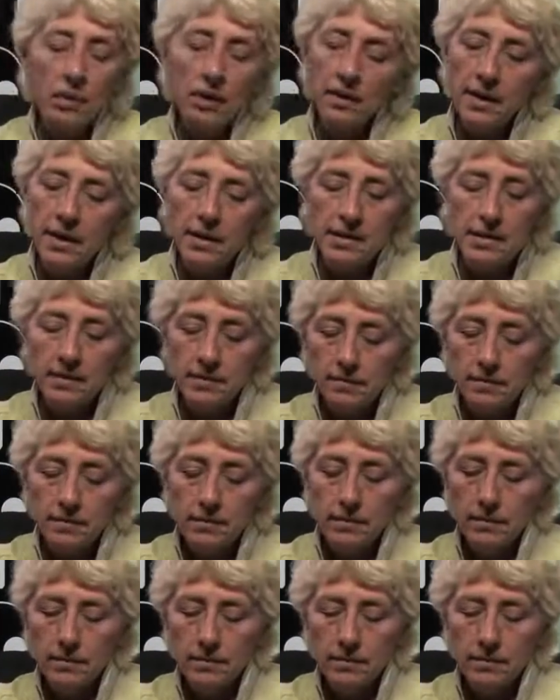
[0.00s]
well, that's
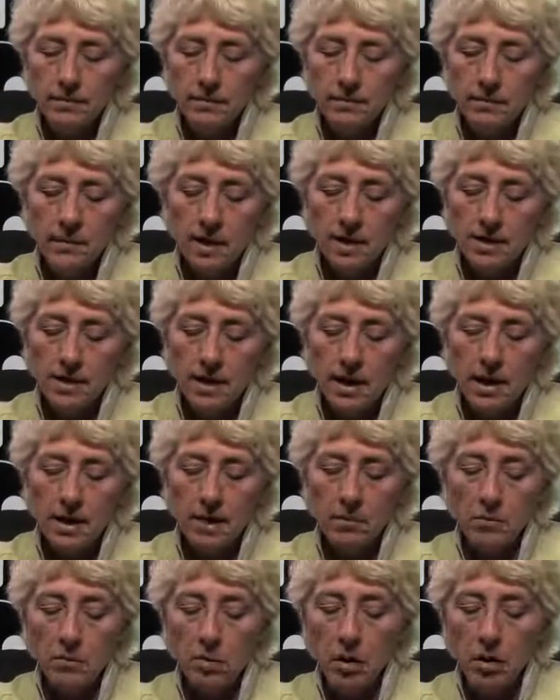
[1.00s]
a dead end.